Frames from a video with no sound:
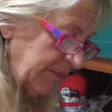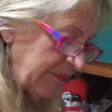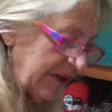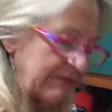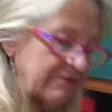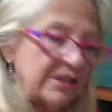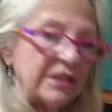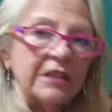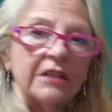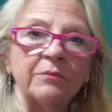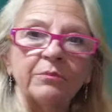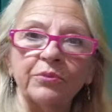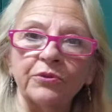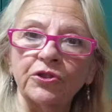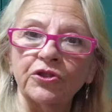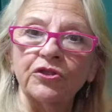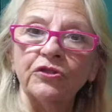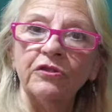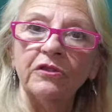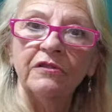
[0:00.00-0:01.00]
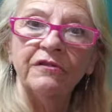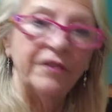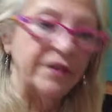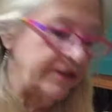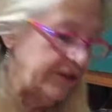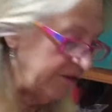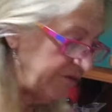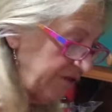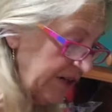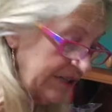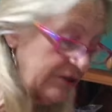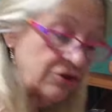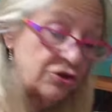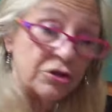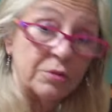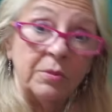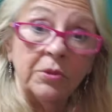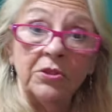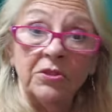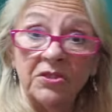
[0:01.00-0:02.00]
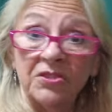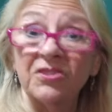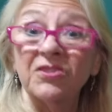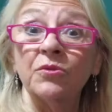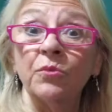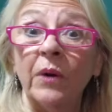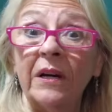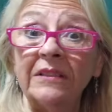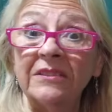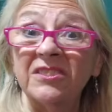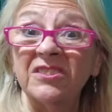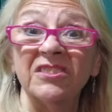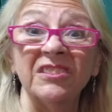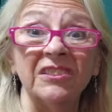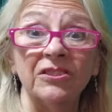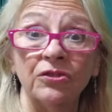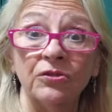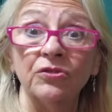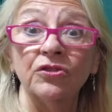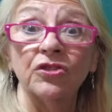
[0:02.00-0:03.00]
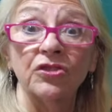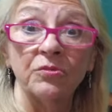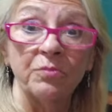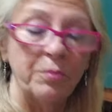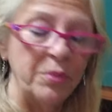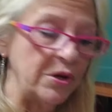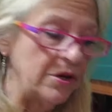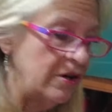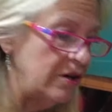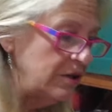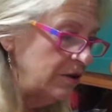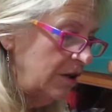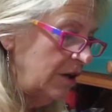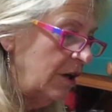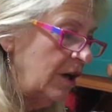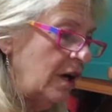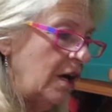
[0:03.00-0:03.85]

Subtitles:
marinade, brush over the vegetables as well so they don't just burn,